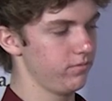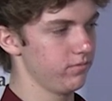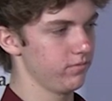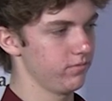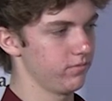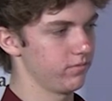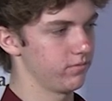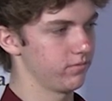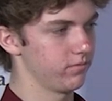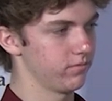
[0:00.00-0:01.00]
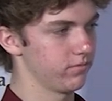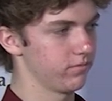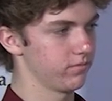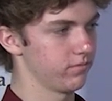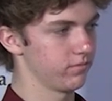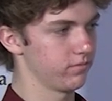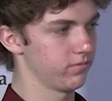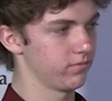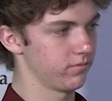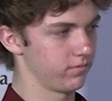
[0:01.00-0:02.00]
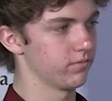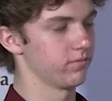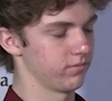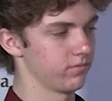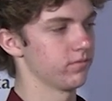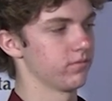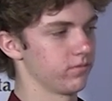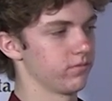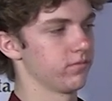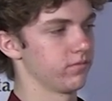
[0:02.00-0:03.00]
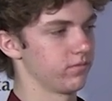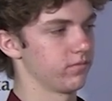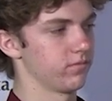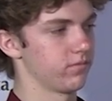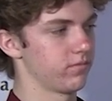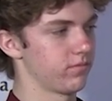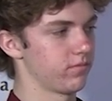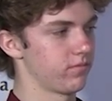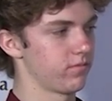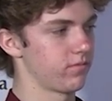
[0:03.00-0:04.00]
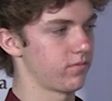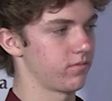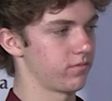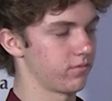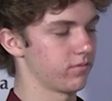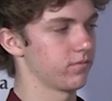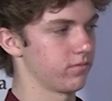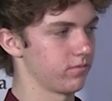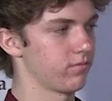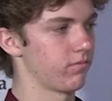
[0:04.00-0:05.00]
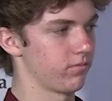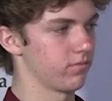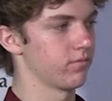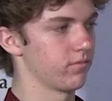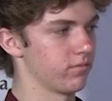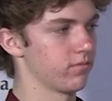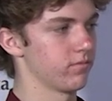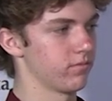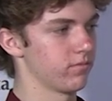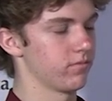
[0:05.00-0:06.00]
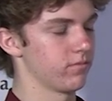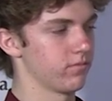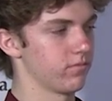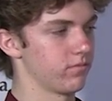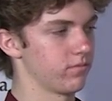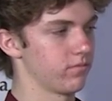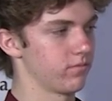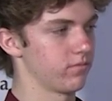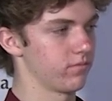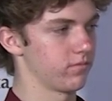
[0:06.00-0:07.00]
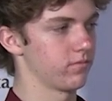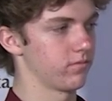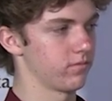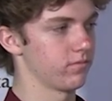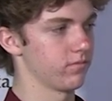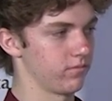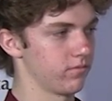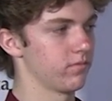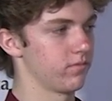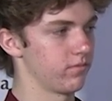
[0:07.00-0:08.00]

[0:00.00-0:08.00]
(silent)